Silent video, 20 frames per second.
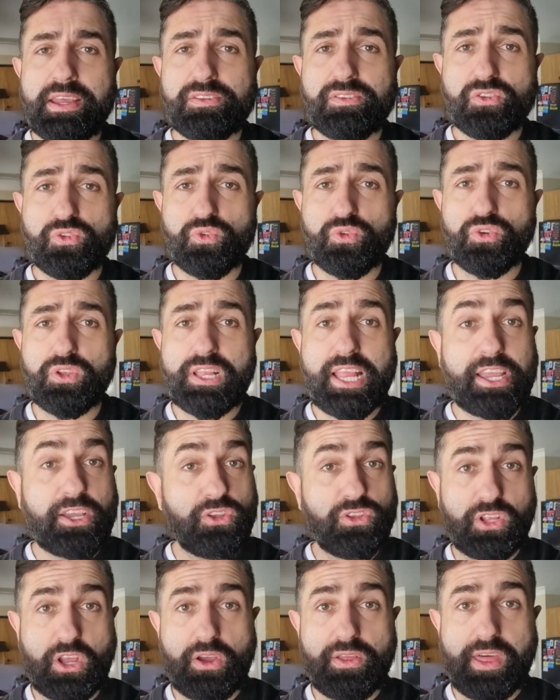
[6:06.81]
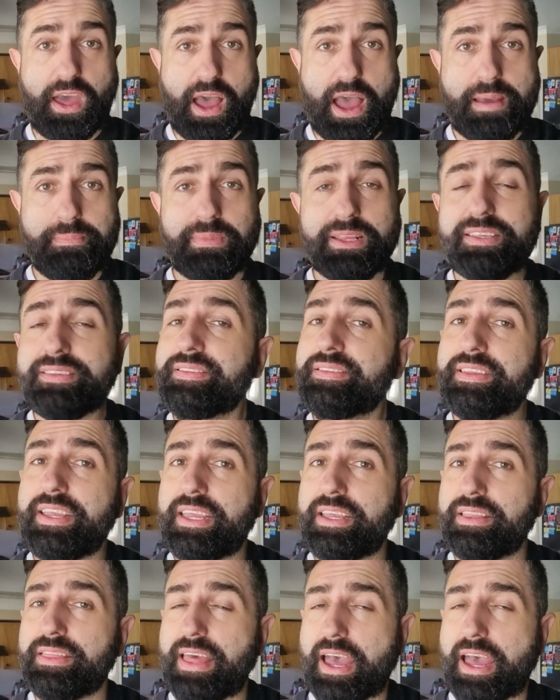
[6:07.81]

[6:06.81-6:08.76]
to let you know that I'm listening,